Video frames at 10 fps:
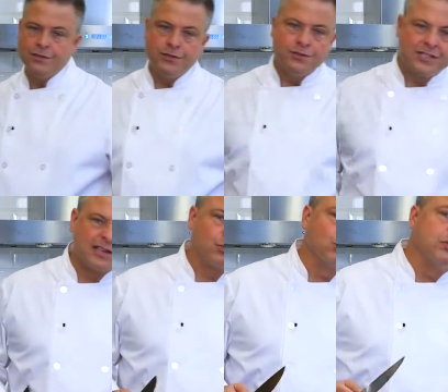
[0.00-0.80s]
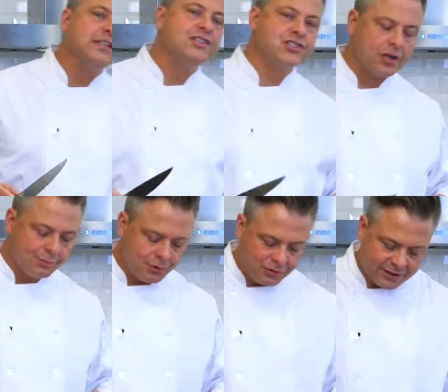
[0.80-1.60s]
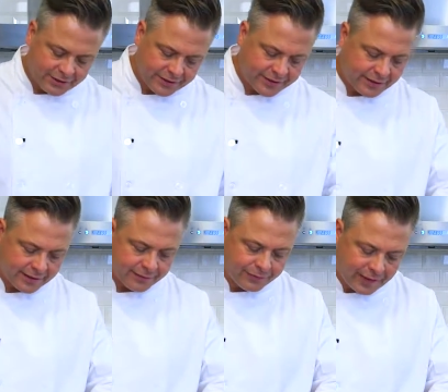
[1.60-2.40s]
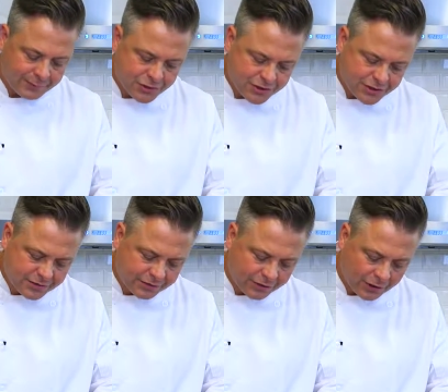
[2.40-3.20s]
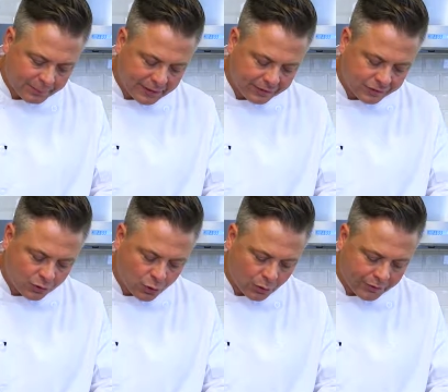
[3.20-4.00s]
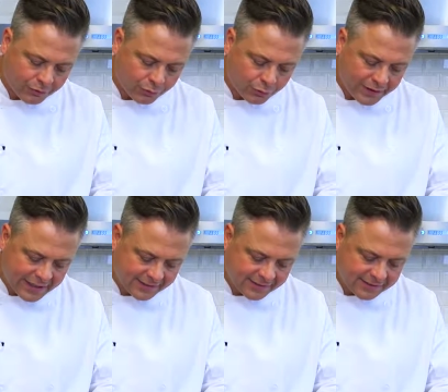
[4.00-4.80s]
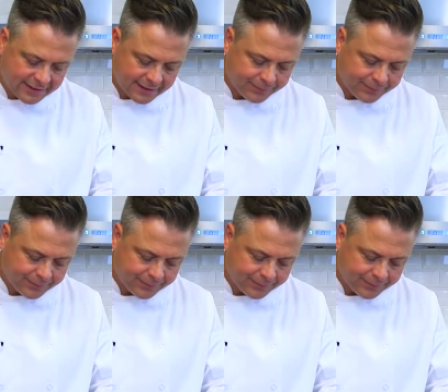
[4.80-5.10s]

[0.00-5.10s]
Using a really sharp utility knife, I'm just going to start by scoring through that skin.